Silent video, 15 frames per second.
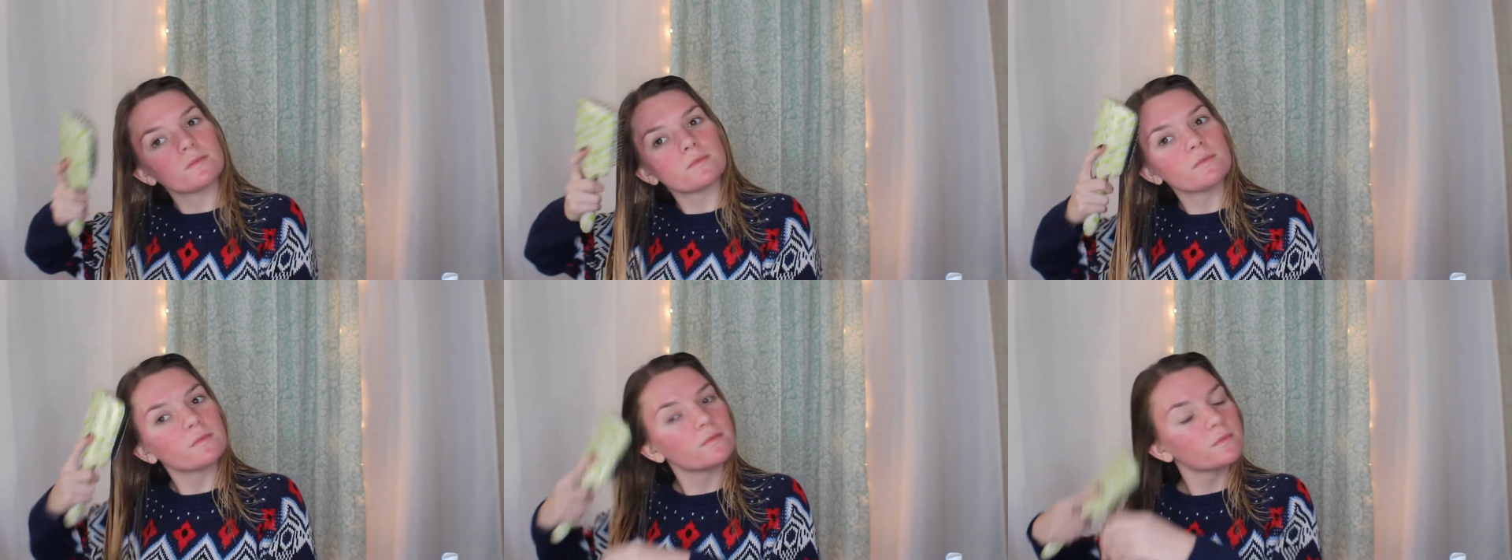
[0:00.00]

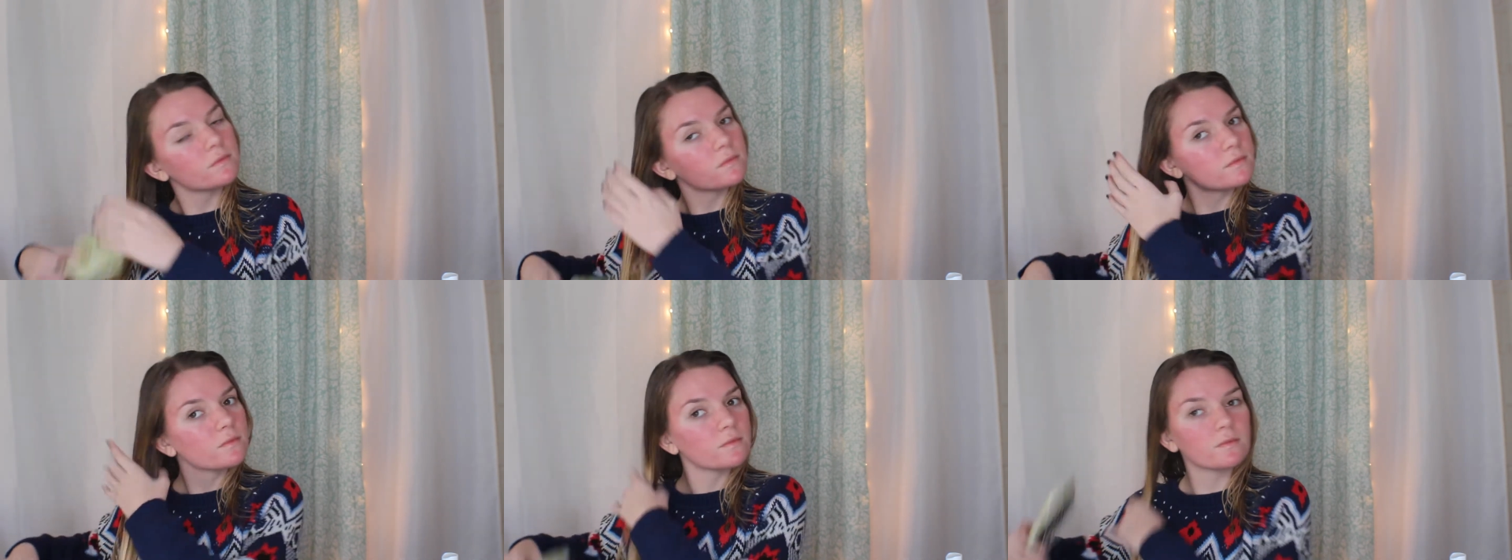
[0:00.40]

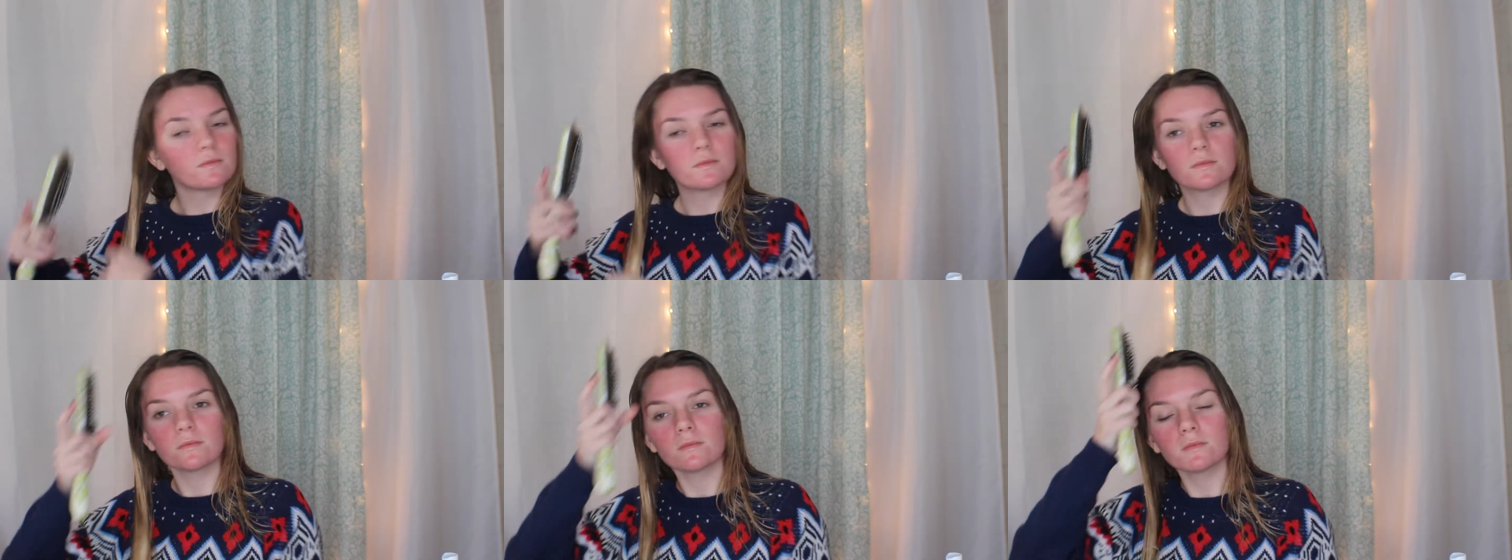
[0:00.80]
rewatching the
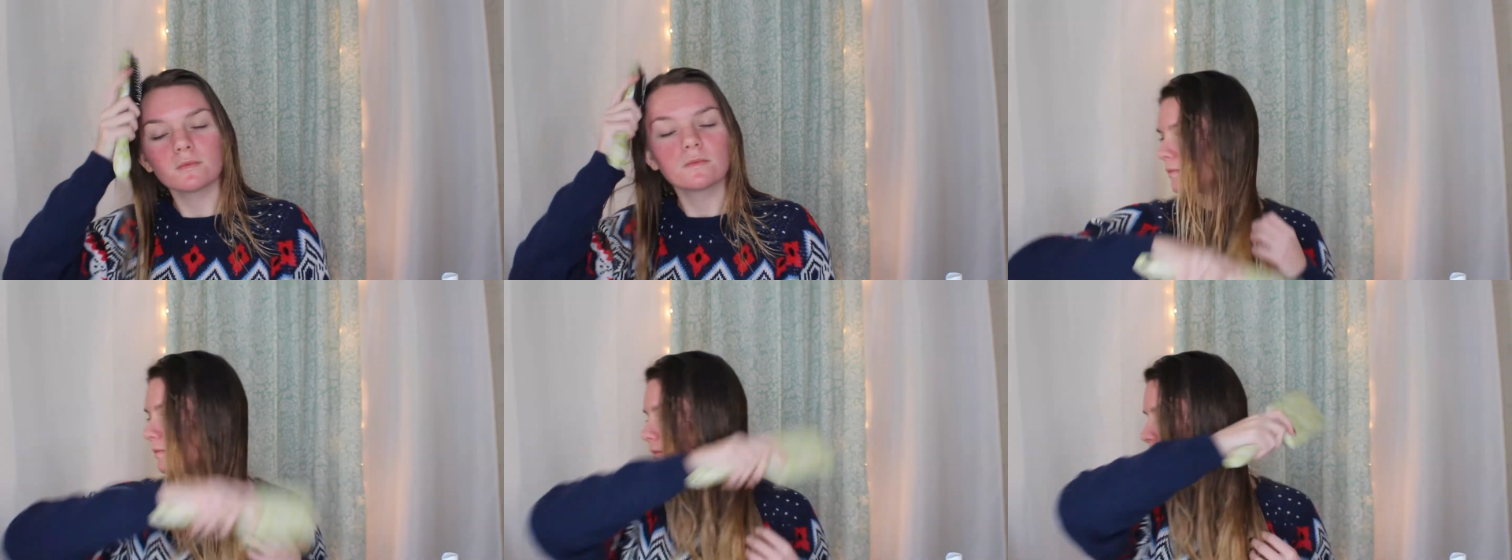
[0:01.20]
video, it
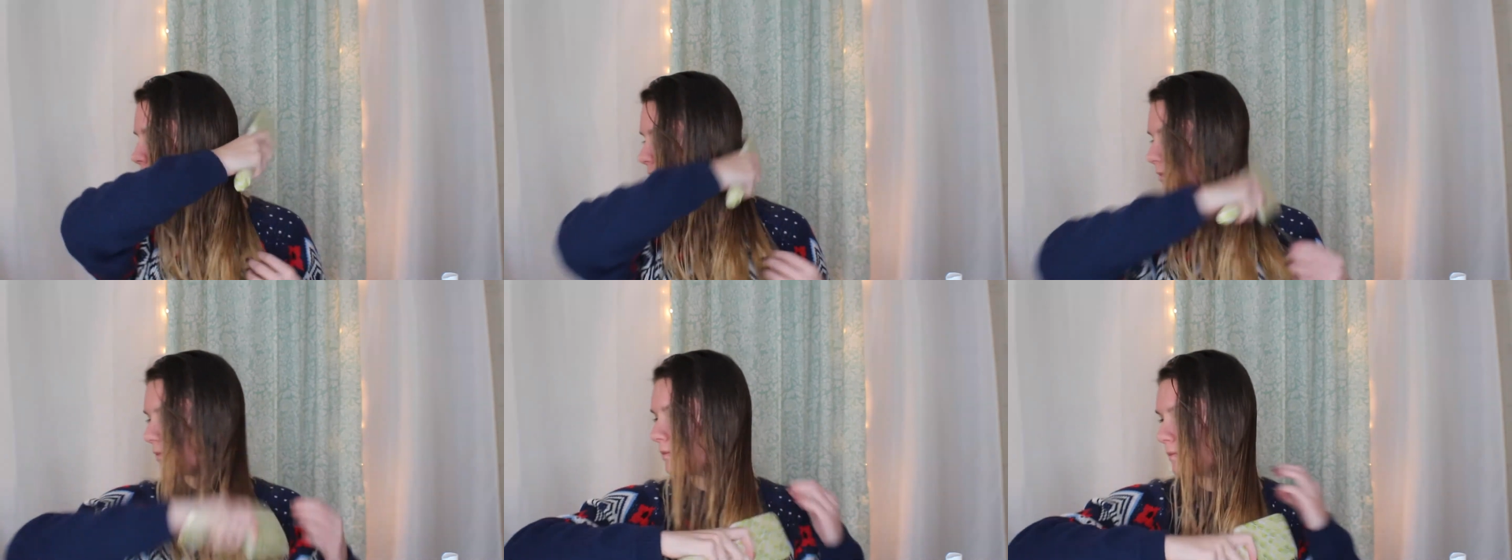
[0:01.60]
looks
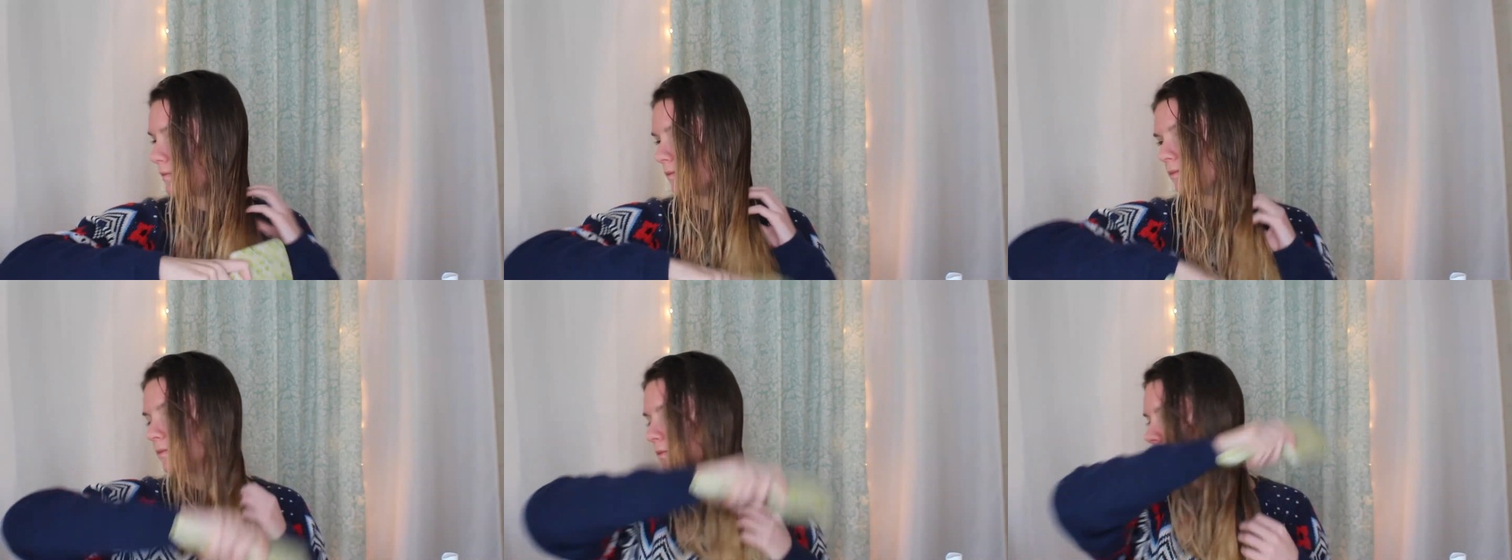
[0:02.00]
like it
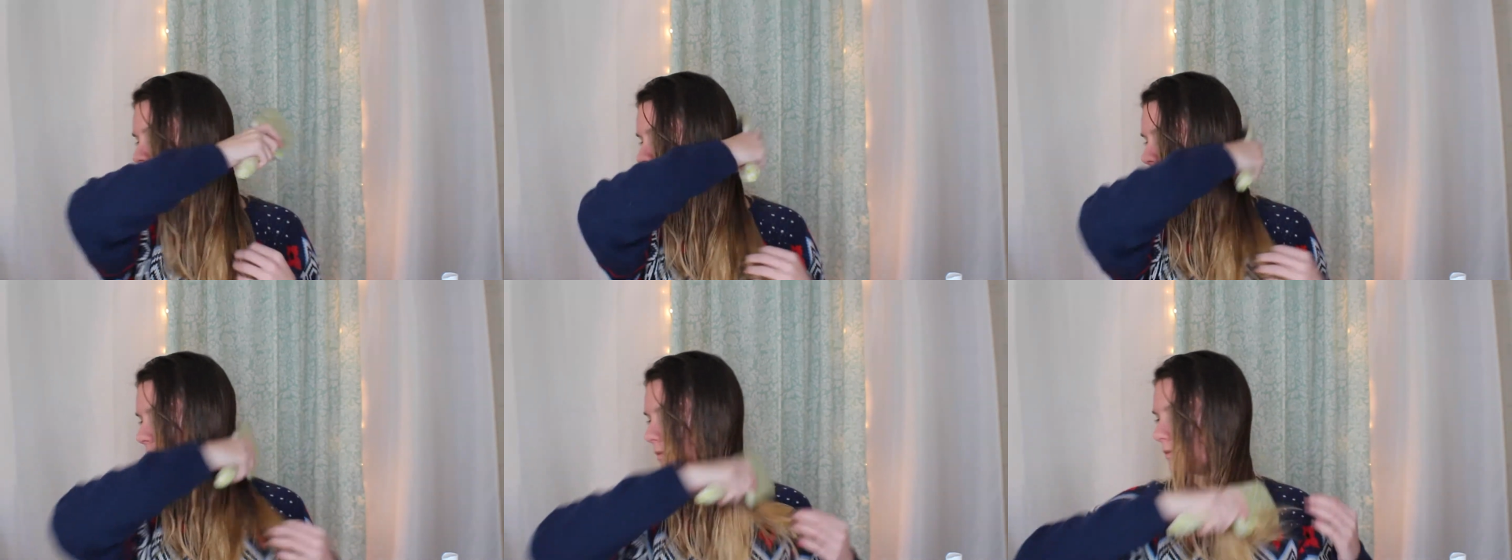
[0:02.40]
hurts,